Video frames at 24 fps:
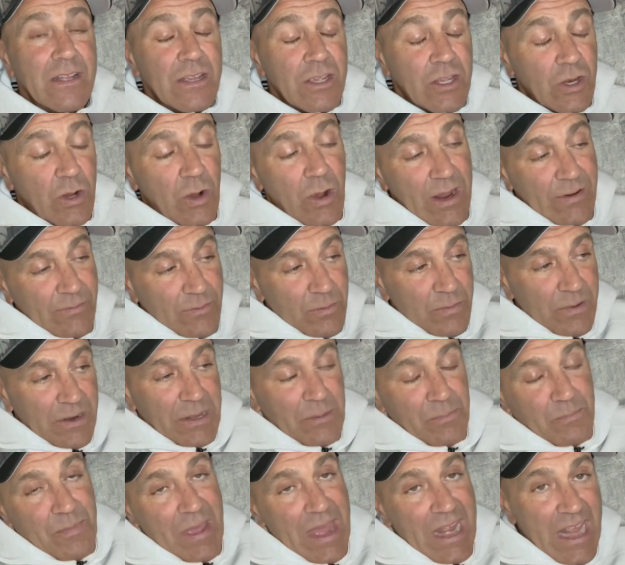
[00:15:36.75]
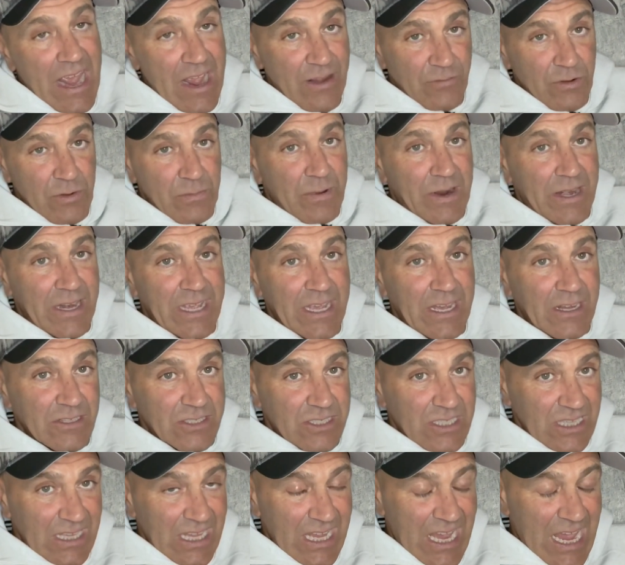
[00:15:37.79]
Everybody bet everybody else
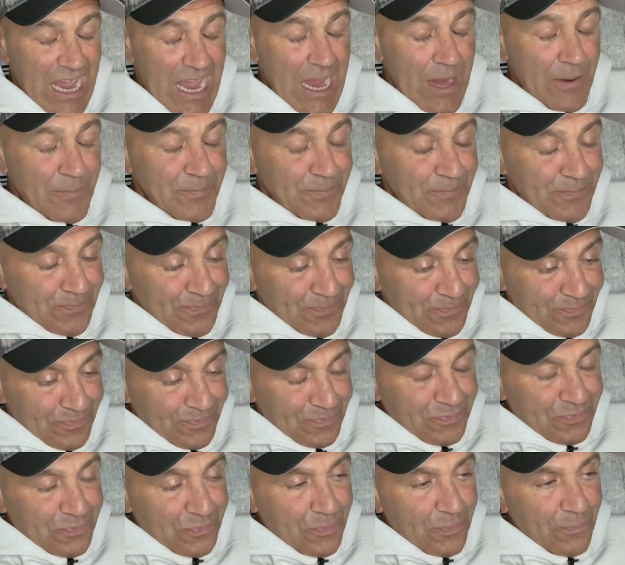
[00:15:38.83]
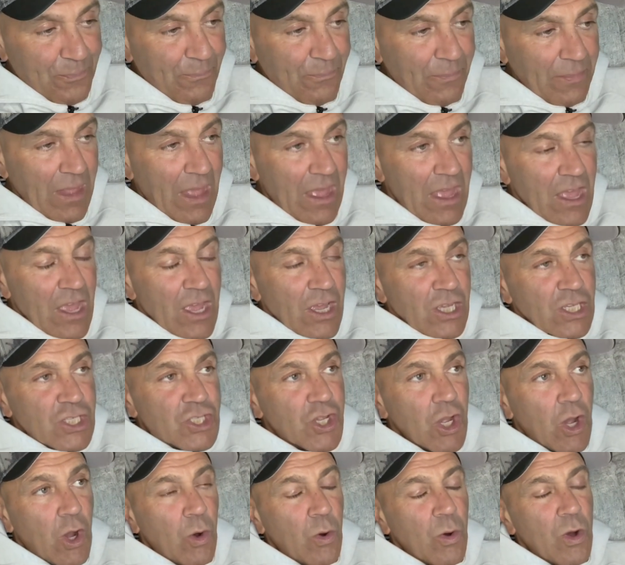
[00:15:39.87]
in the game.
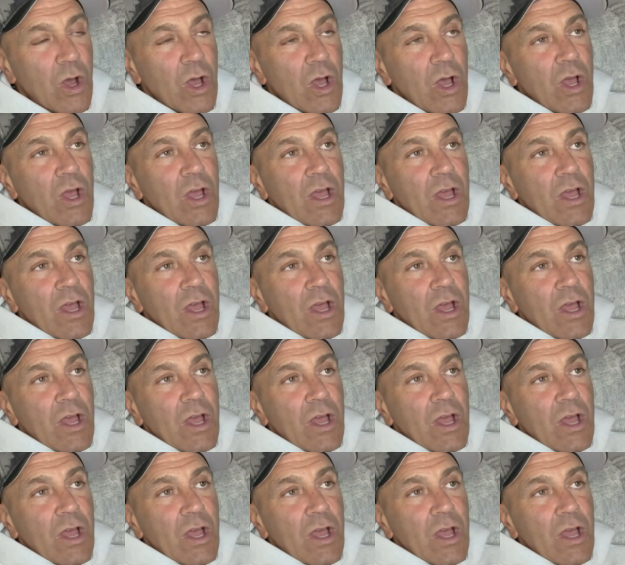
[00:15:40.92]
So